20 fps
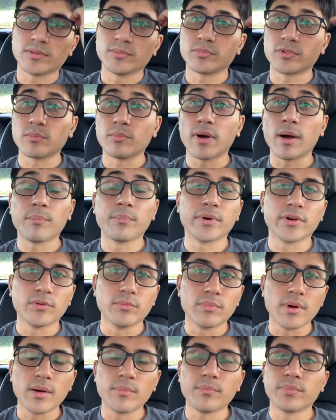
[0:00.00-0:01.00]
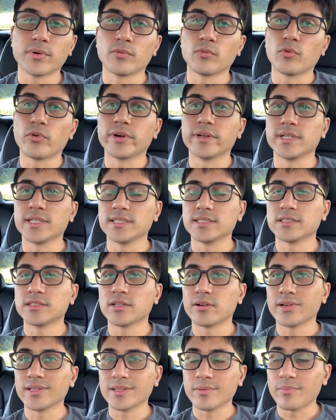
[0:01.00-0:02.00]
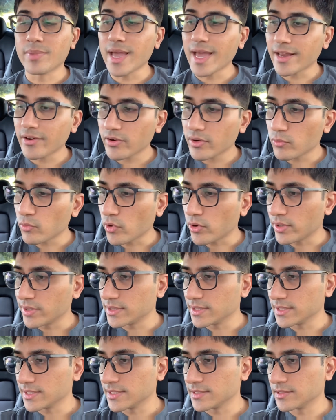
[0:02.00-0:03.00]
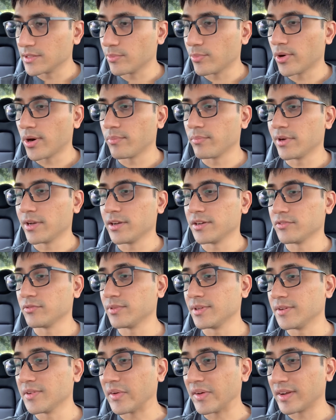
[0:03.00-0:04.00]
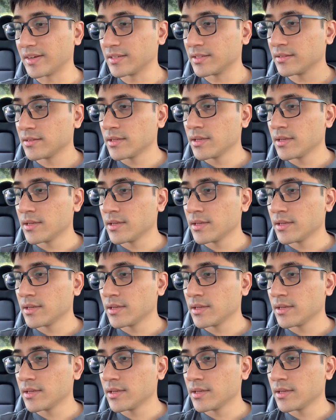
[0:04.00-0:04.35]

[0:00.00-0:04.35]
bumper-to-bumper warranty. So in the battery warranty department here, we got